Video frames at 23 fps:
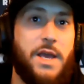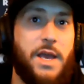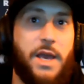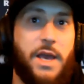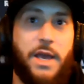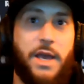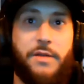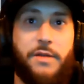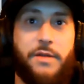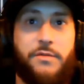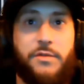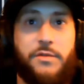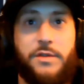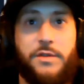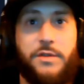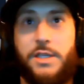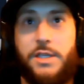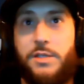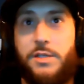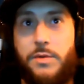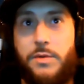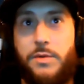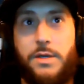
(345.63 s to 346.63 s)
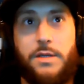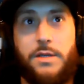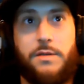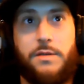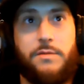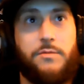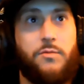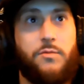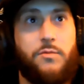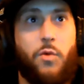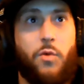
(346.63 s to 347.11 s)
And for this
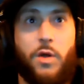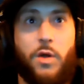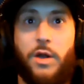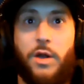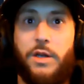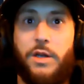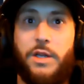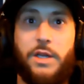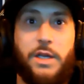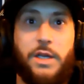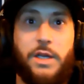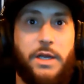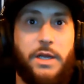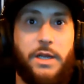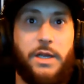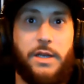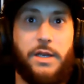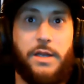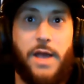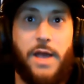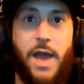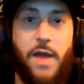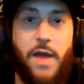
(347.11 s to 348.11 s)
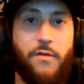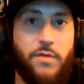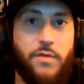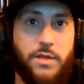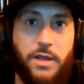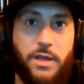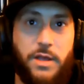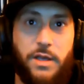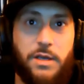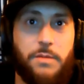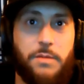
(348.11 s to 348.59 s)
one, we're going to need
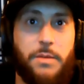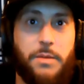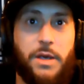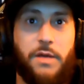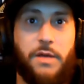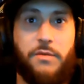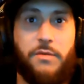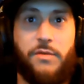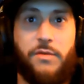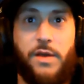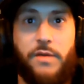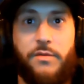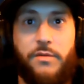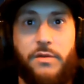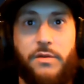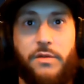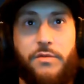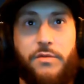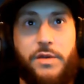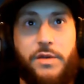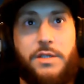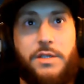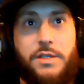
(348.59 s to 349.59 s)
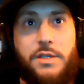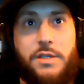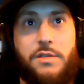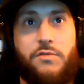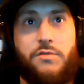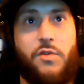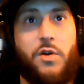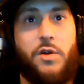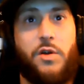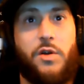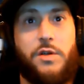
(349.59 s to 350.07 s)
everything to be in favor of us as
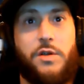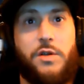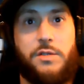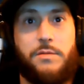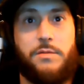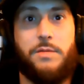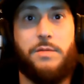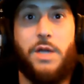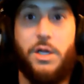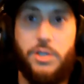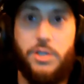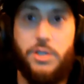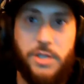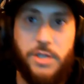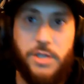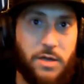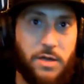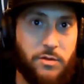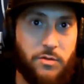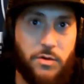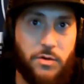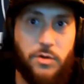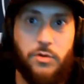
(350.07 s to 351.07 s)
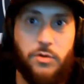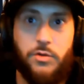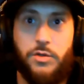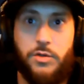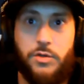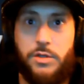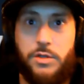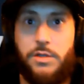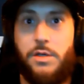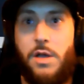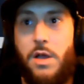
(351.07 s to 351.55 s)
far as touchdown
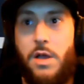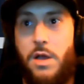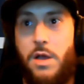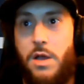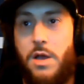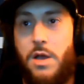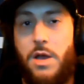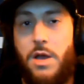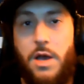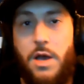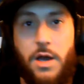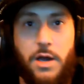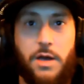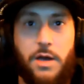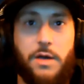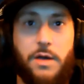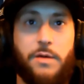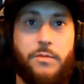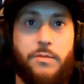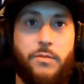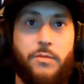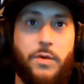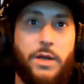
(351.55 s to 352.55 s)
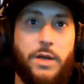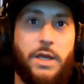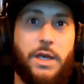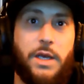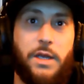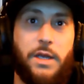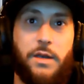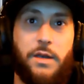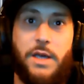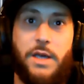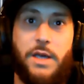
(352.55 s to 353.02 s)
throws. We
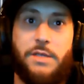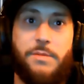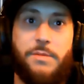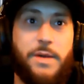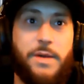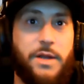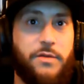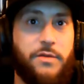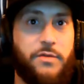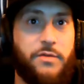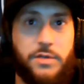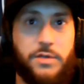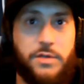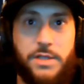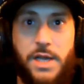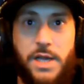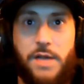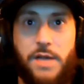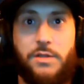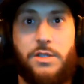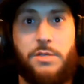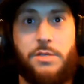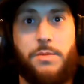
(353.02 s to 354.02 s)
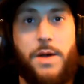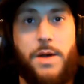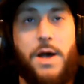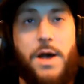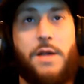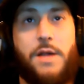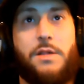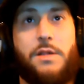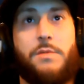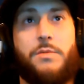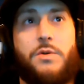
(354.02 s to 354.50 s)
need as many first downs as
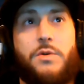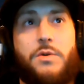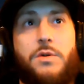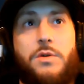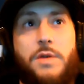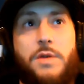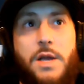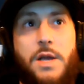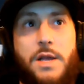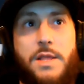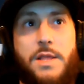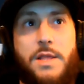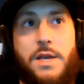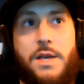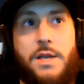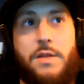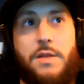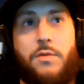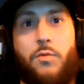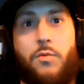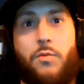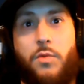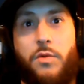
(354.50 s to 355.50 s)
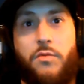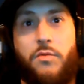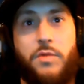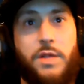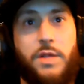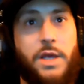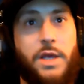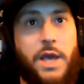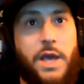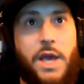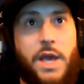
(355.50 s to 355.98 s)
possible. And then we
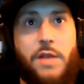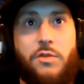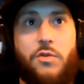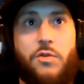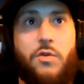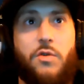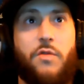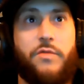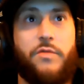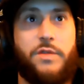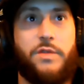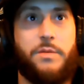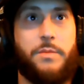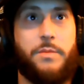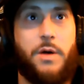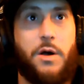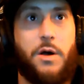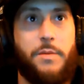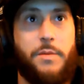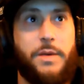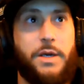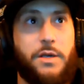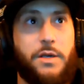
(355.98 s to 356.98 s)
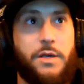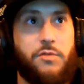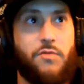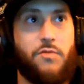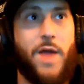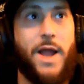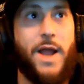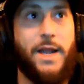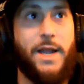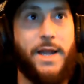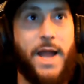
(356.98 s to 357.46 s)
really can't turn over the ball because
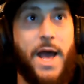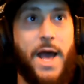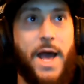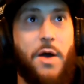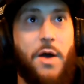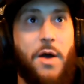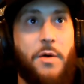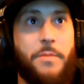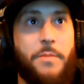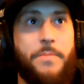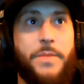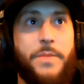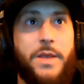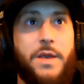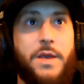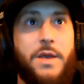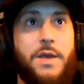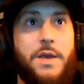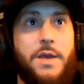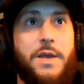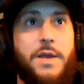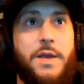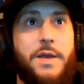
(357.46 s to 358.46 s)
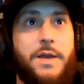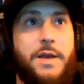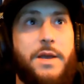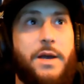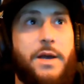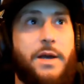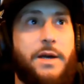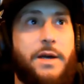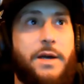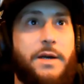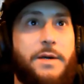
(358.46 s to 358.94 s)
right now,
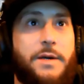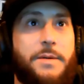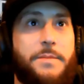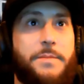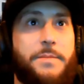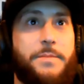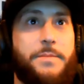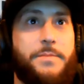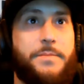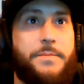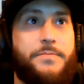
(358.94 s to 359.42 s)
the